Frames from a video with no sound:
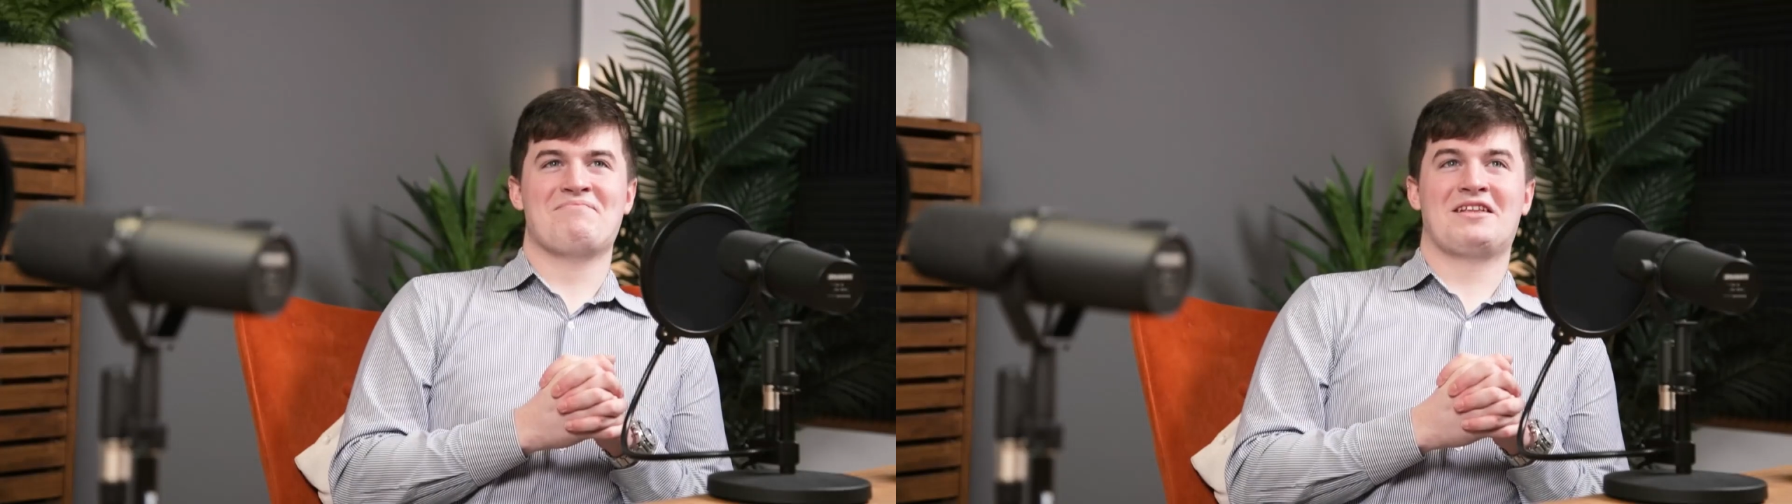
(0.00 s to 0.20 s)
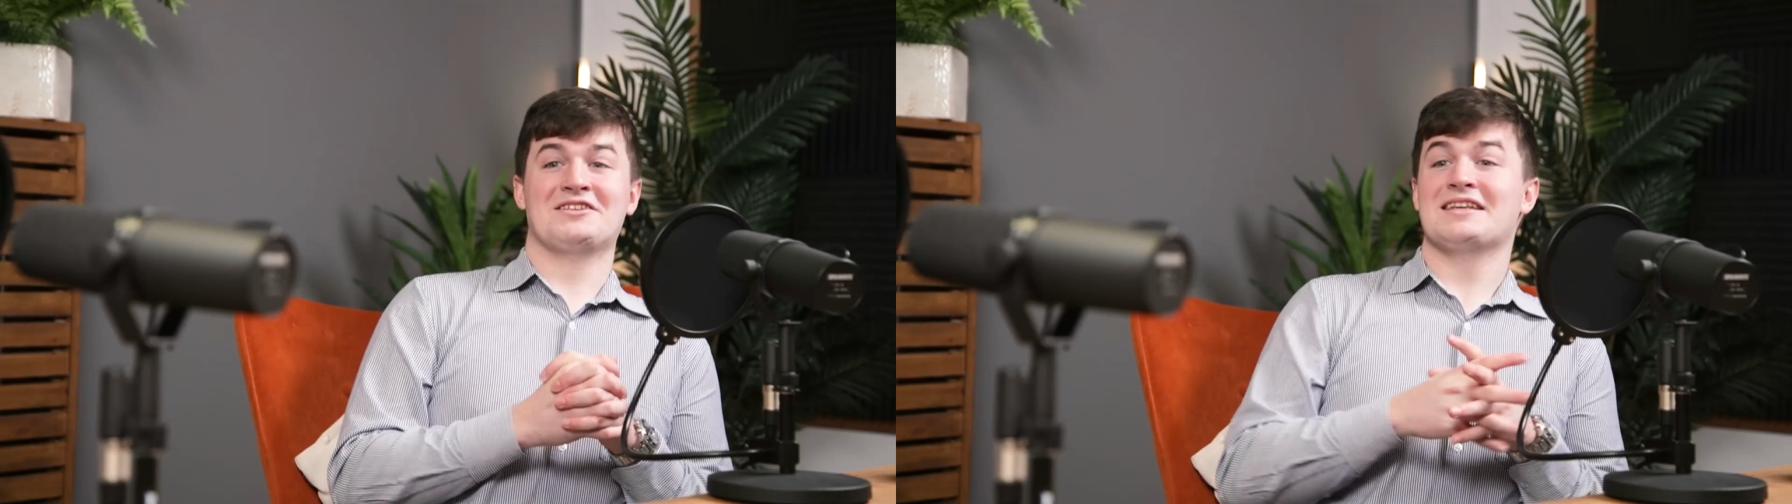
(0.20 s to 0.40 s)

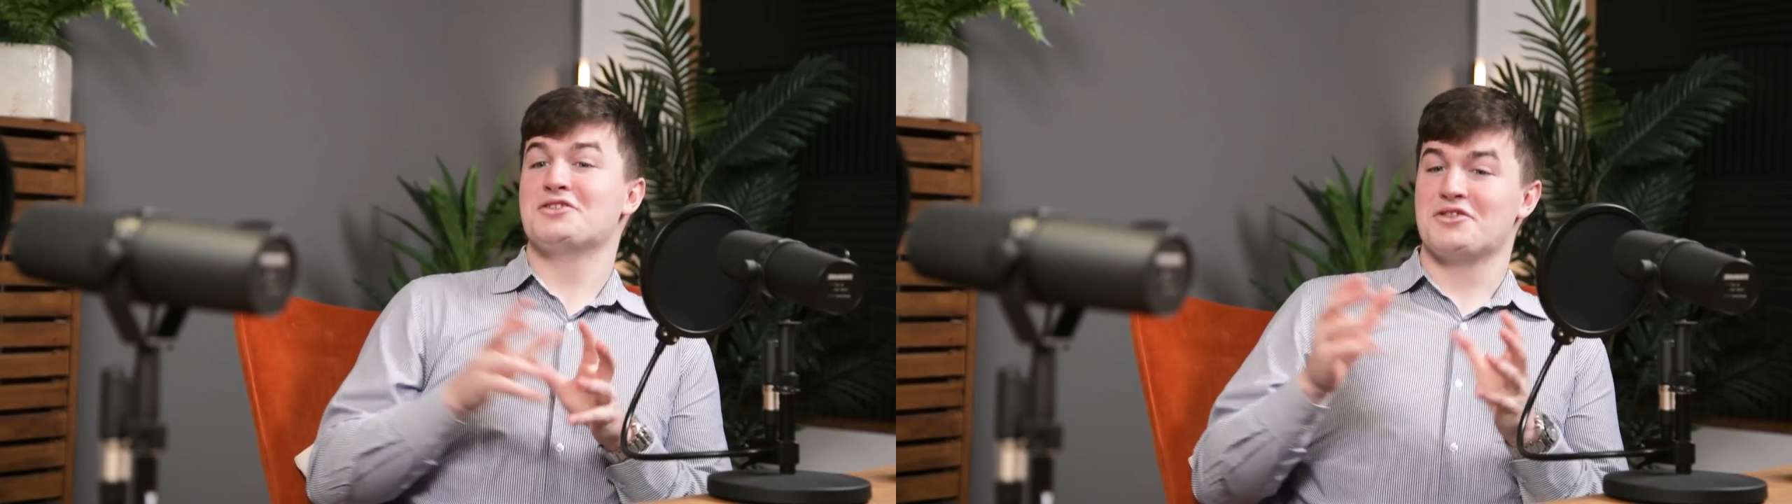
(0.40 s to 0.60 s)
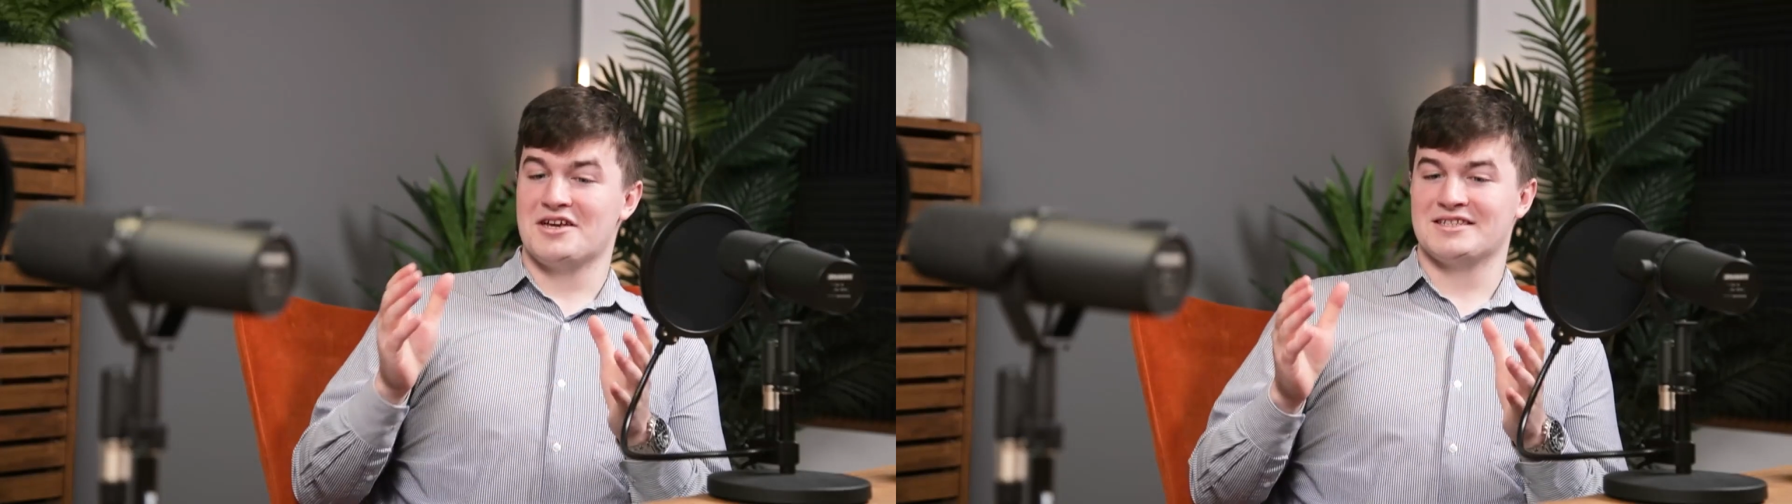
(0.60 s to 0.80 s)
So that's
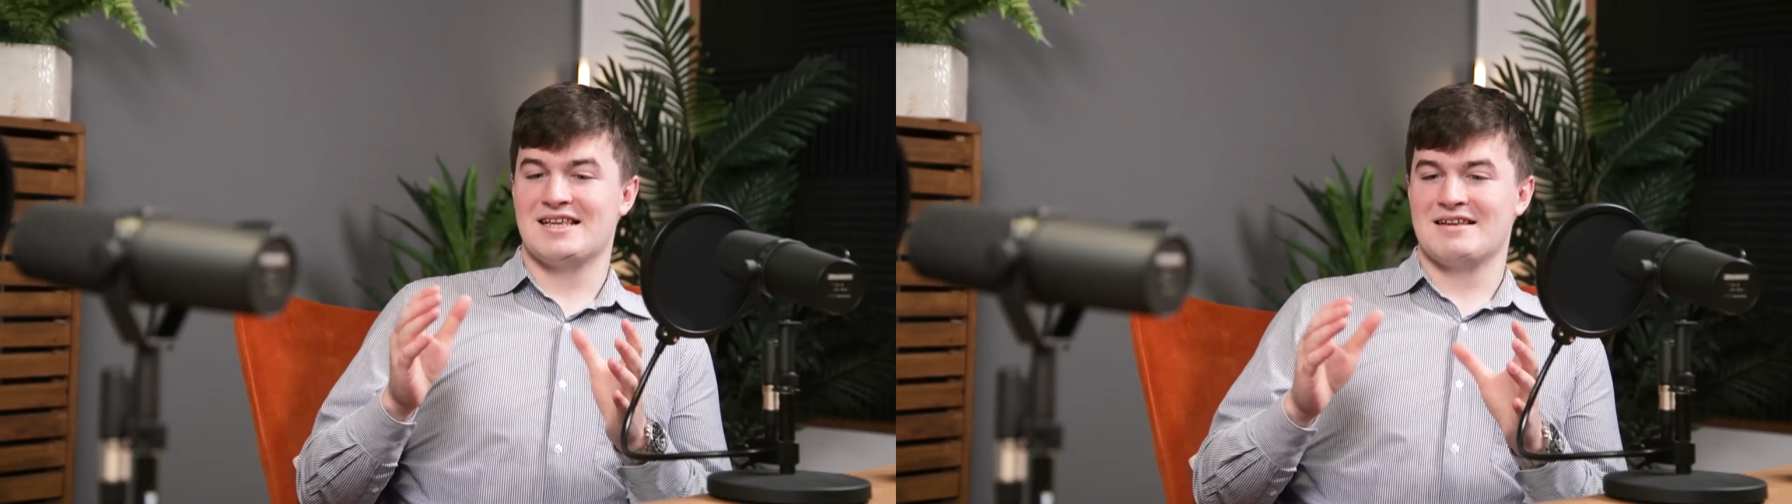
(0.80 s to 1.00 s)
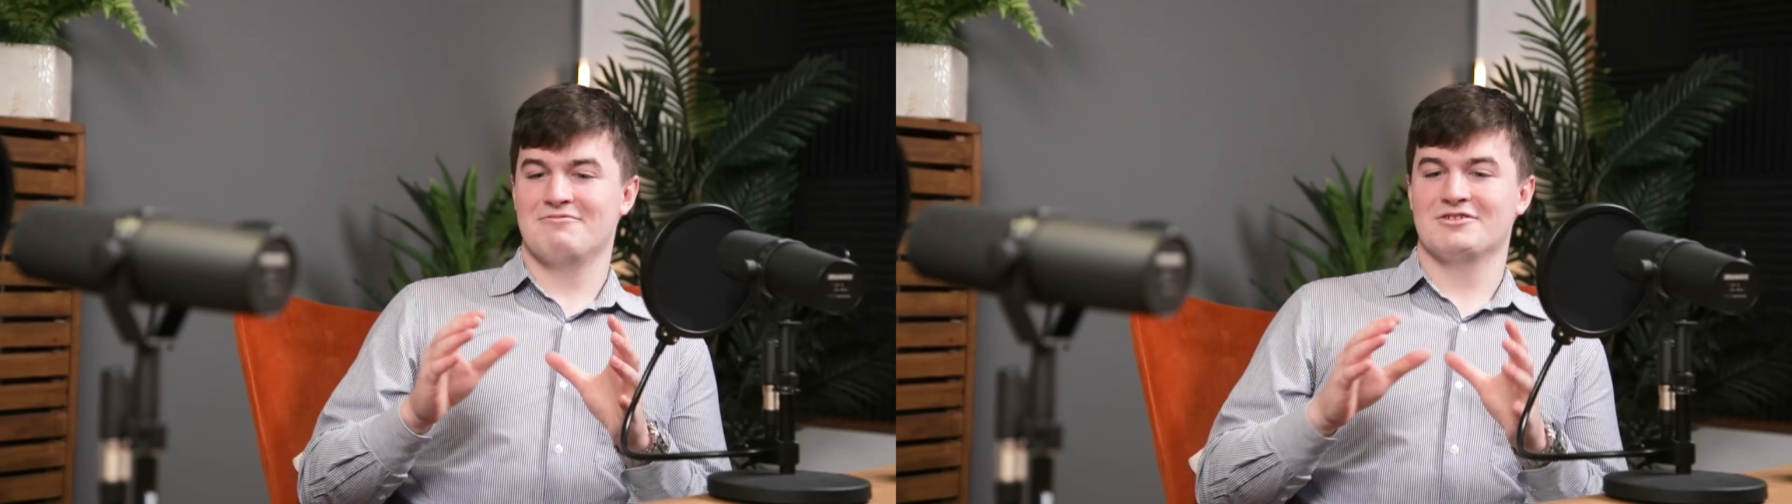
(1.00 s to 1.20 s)

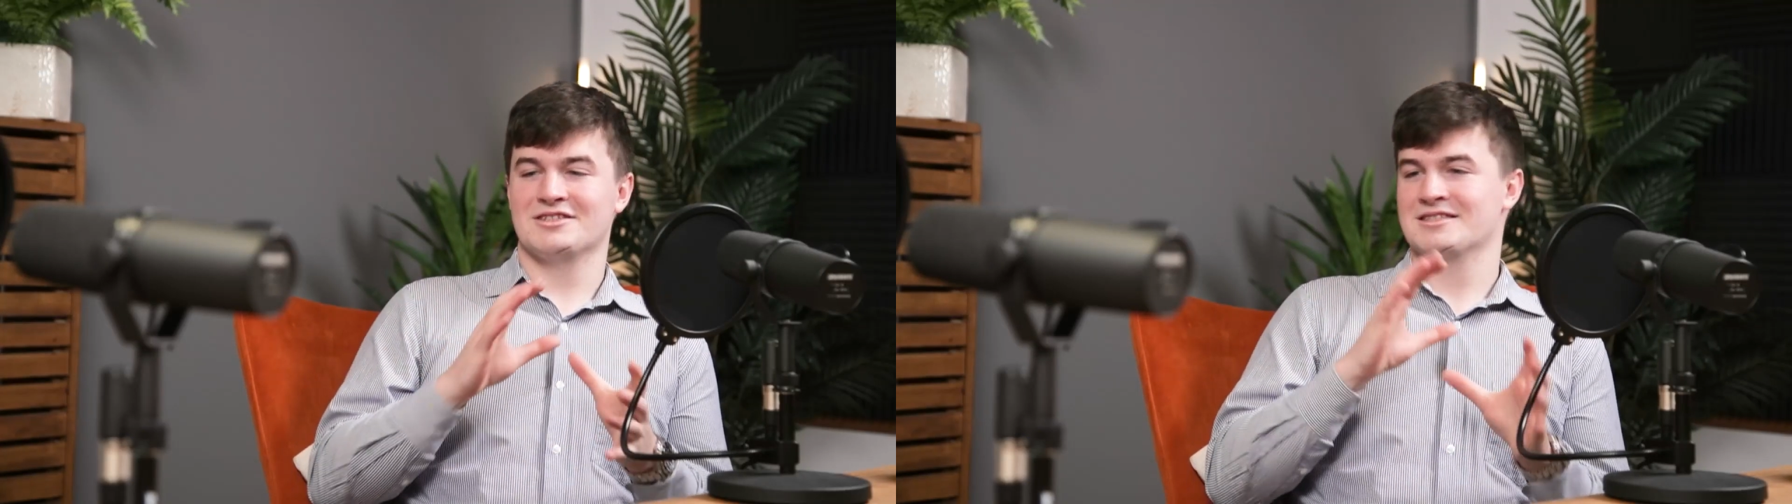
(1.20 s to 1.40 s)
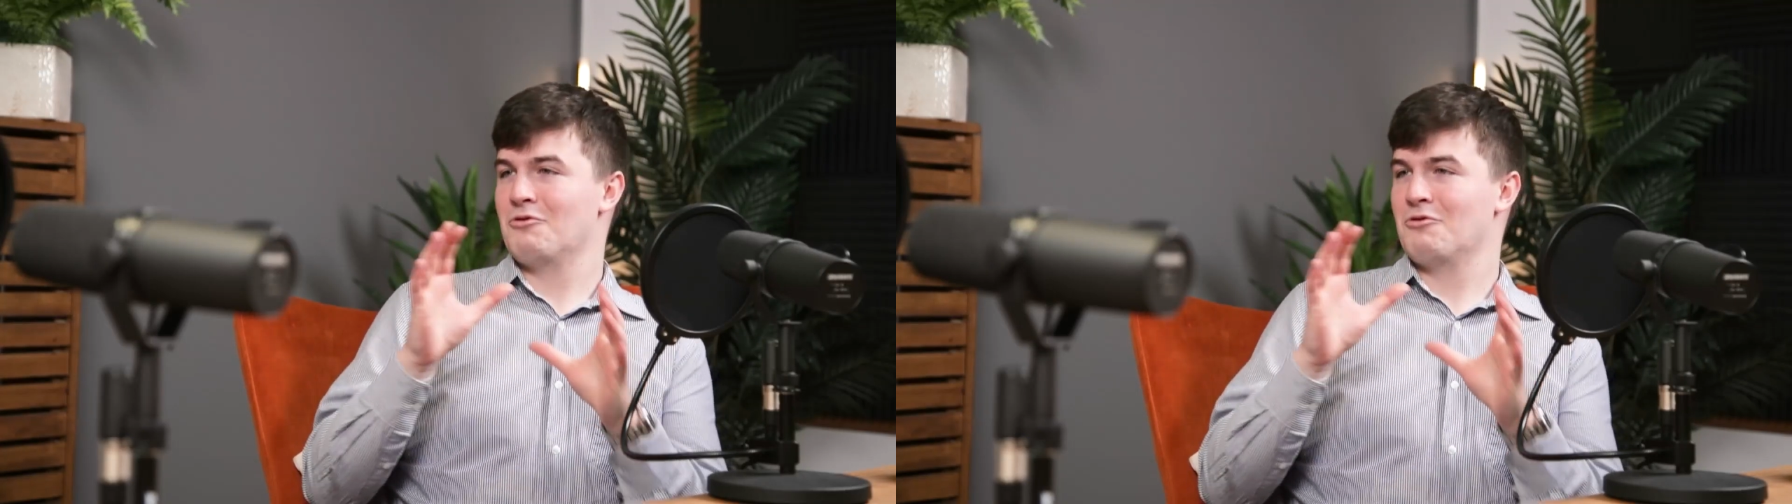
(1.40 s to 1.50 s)
Thursday, which is